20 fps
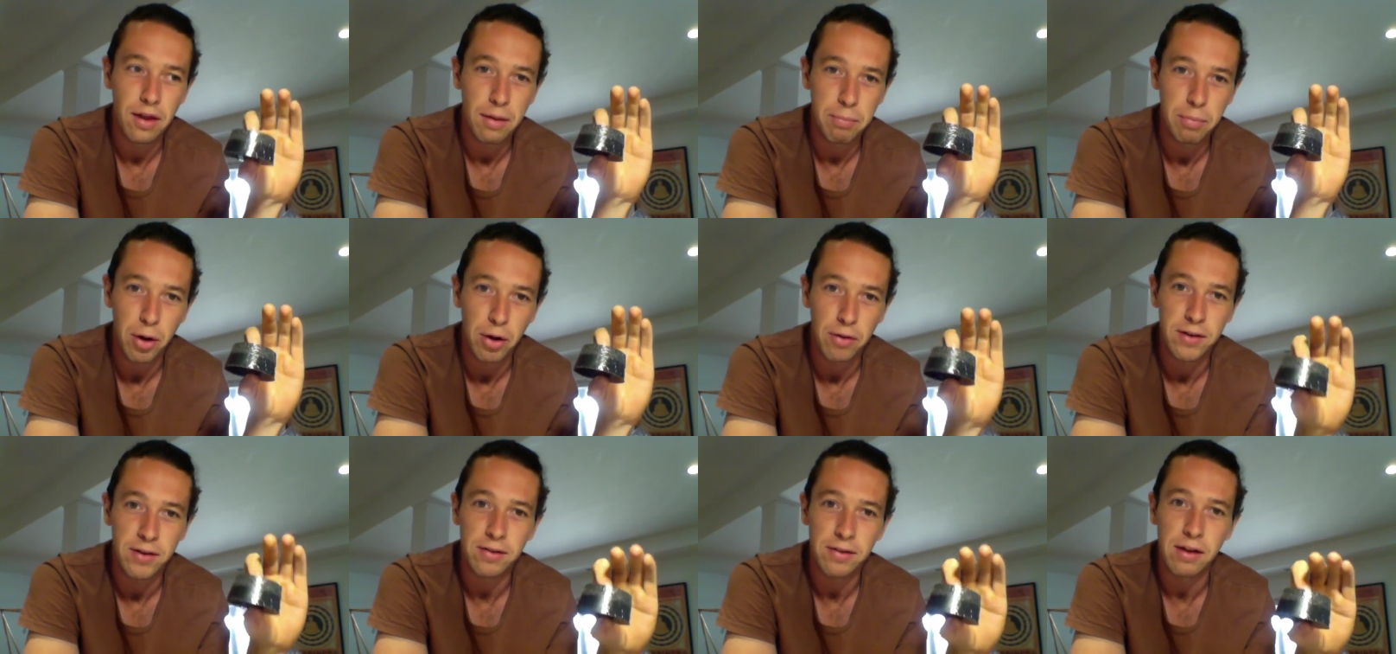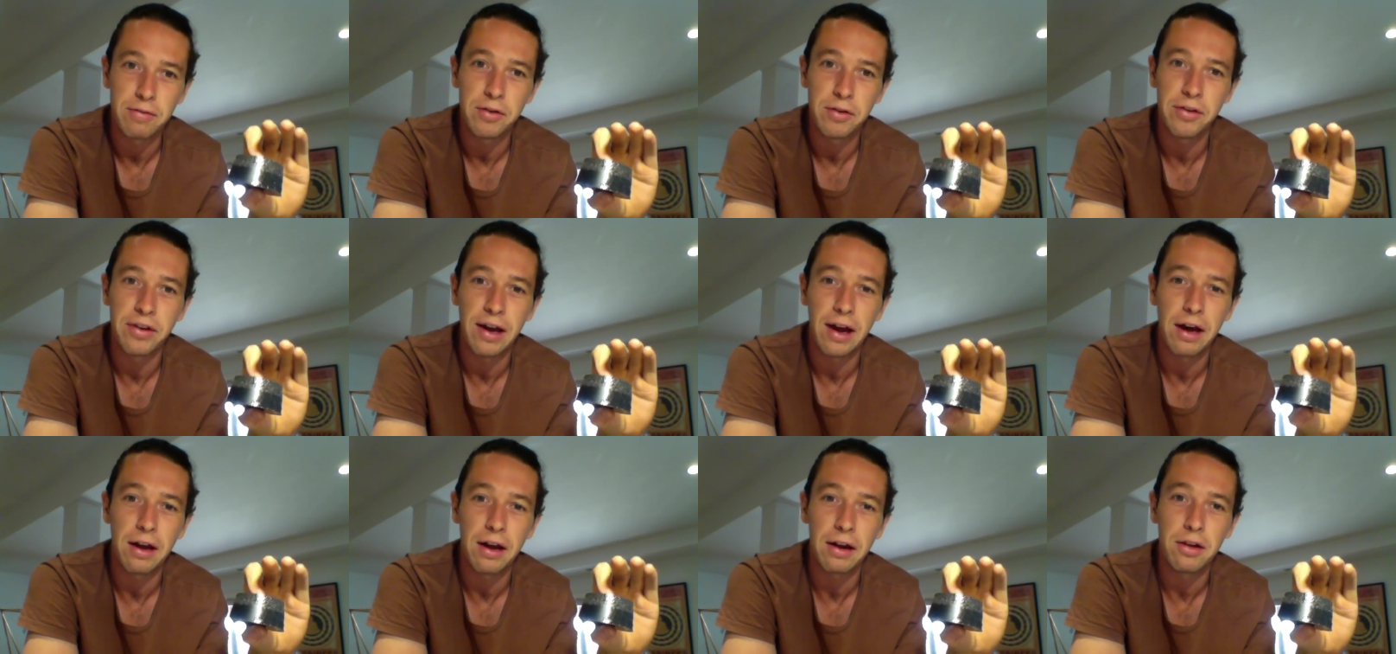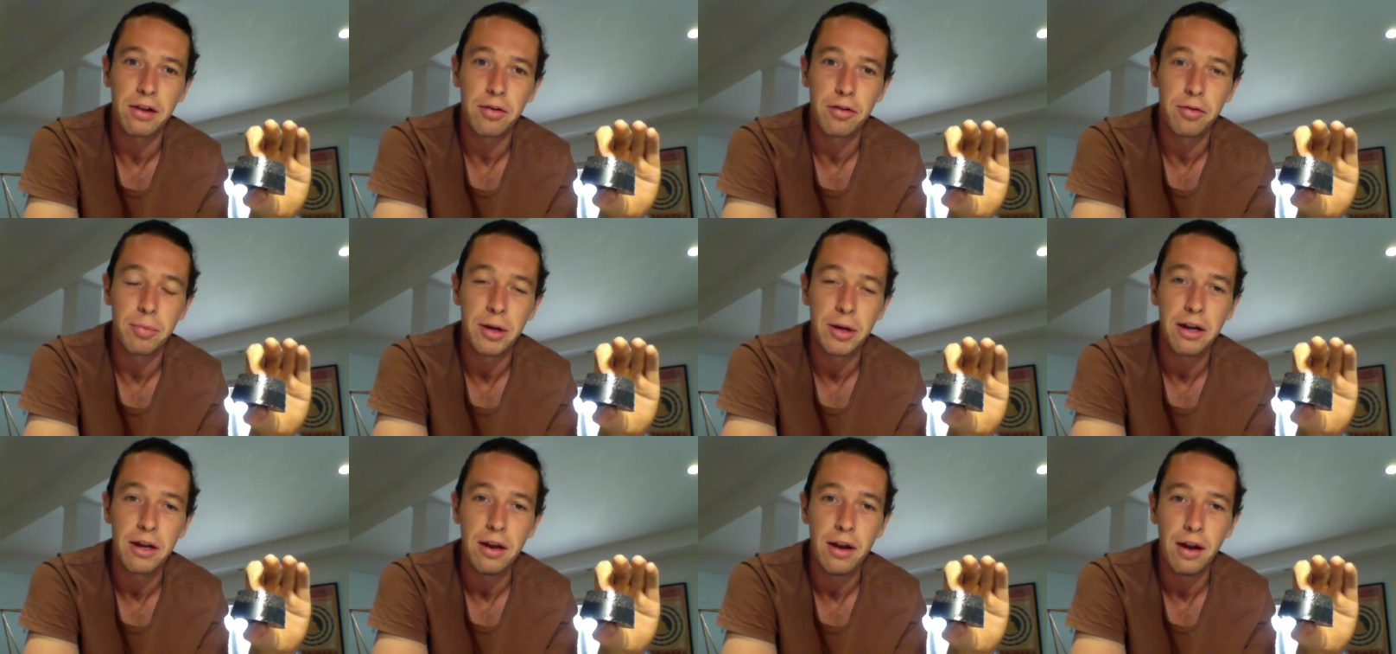Bovis level down a little
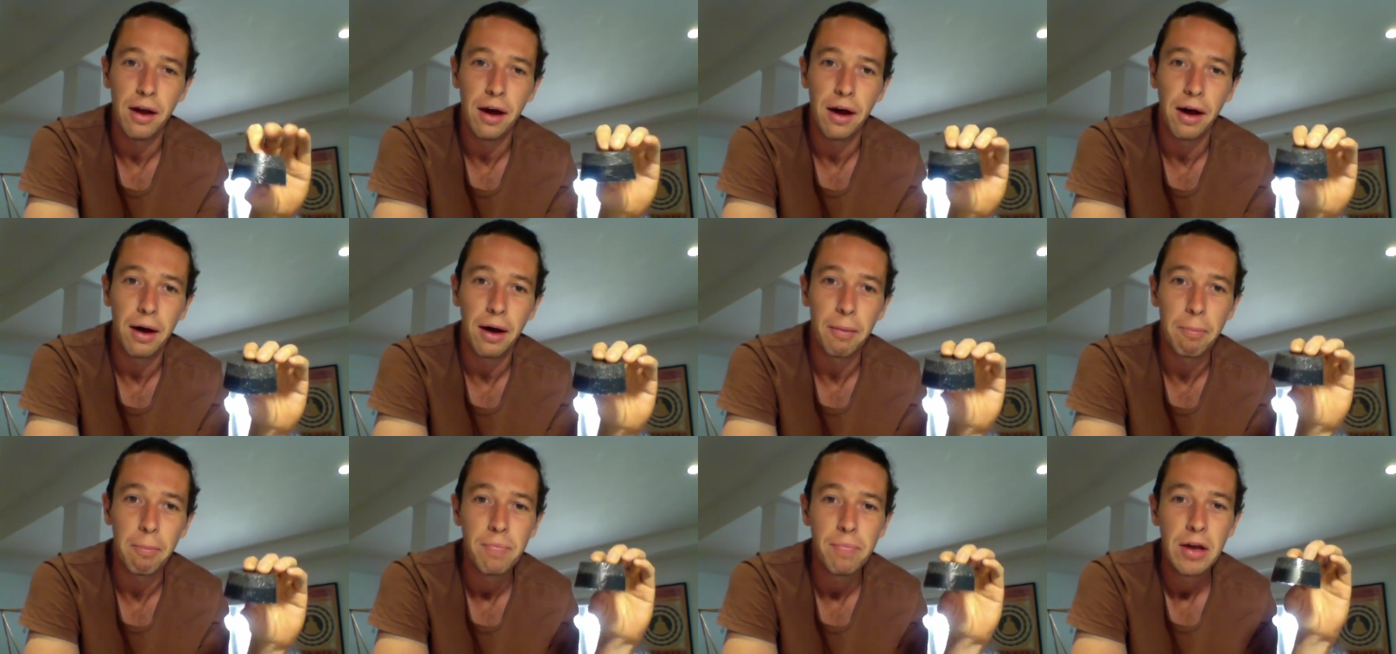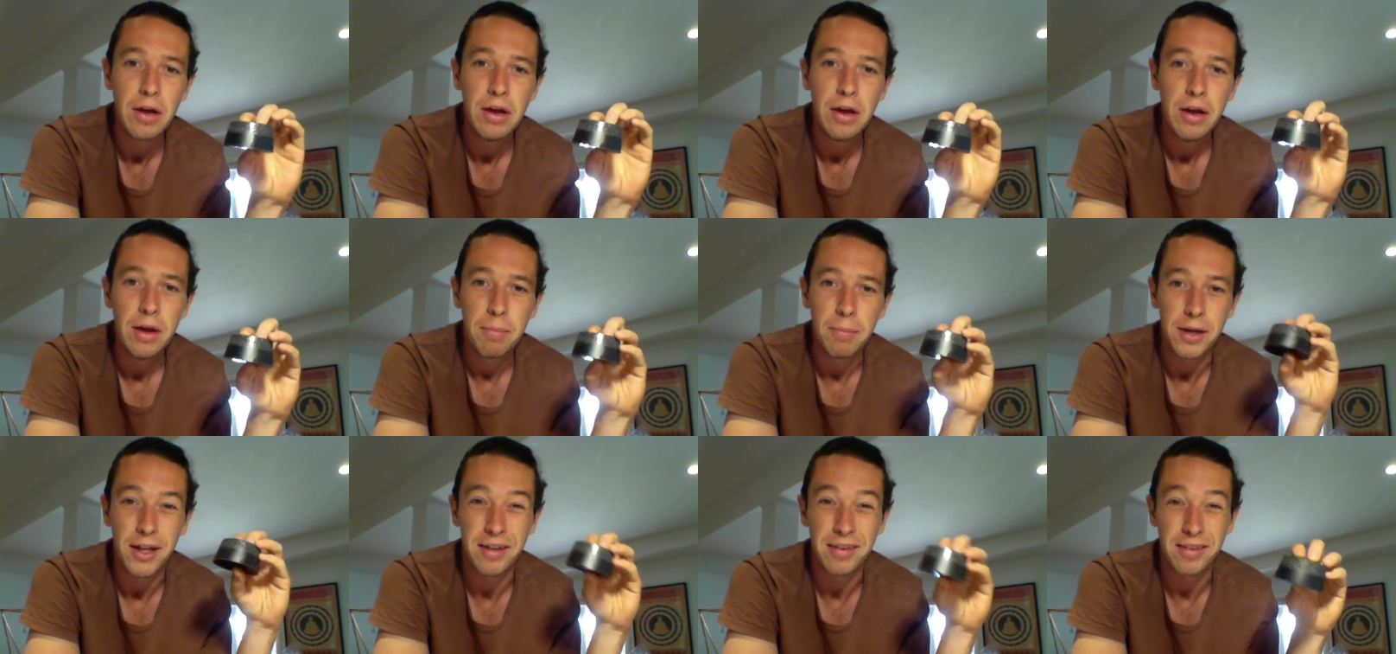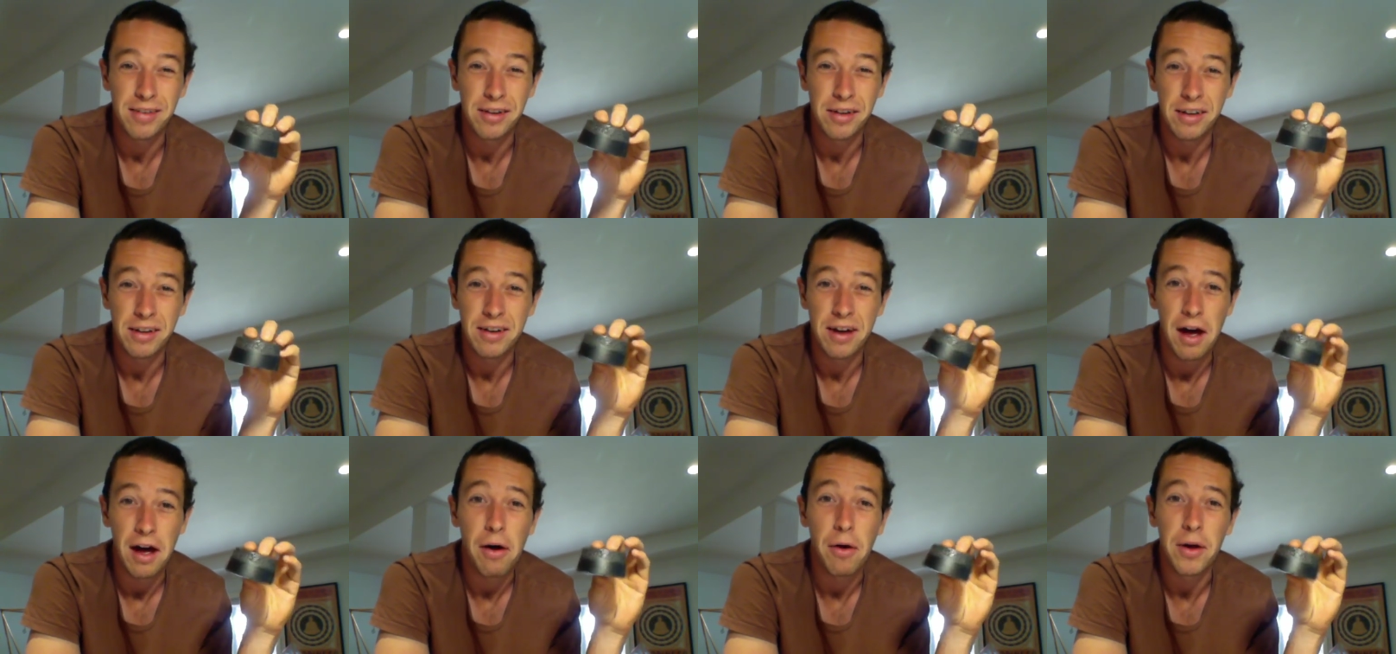bit. But that's still a
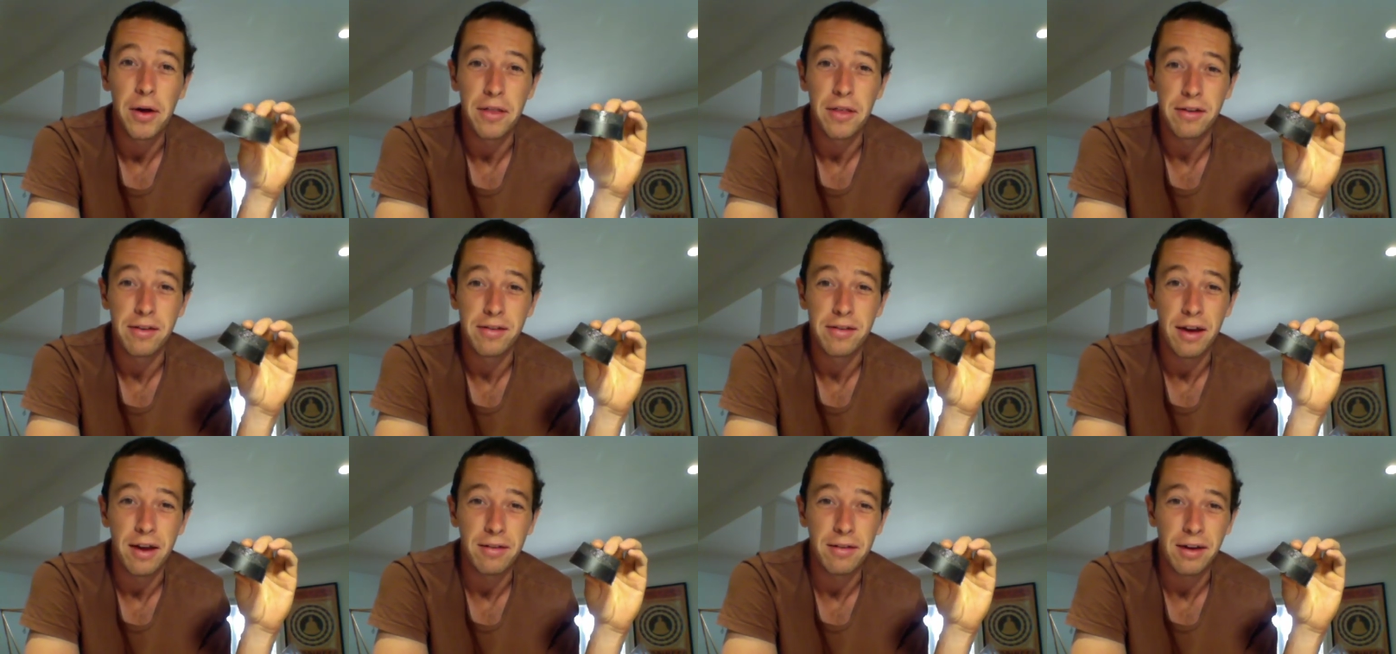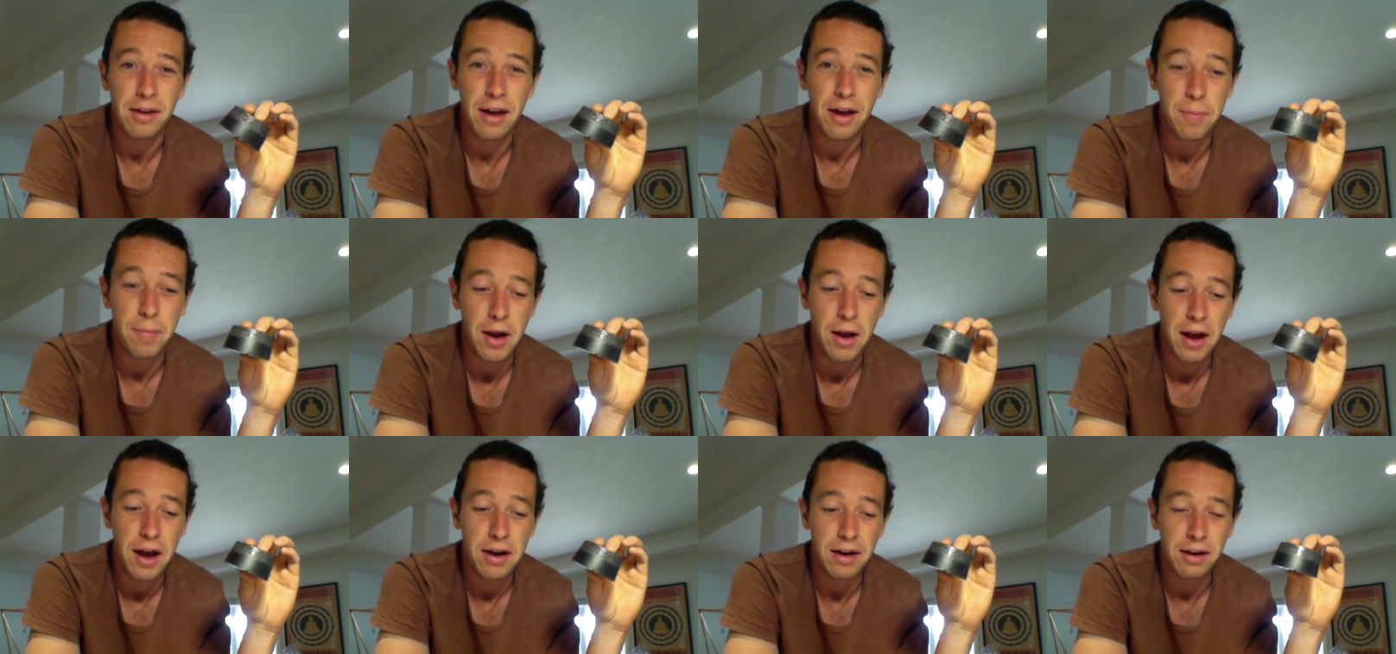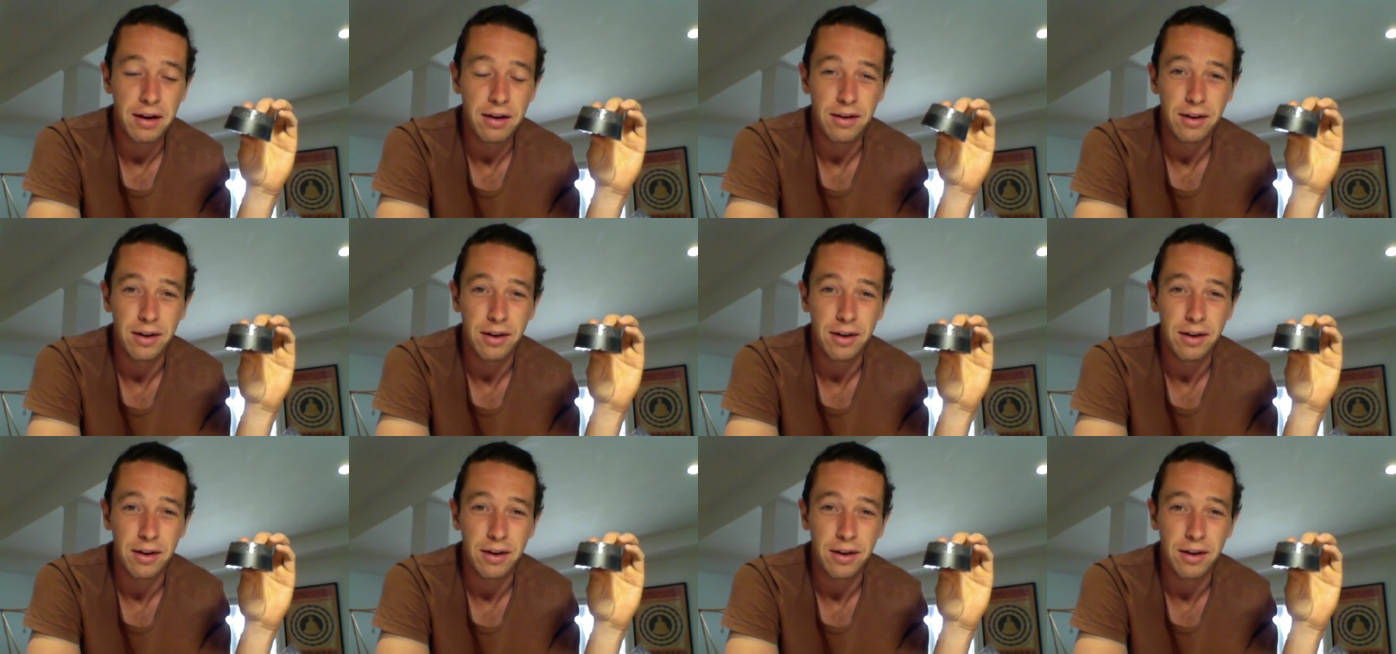tower that's emanating,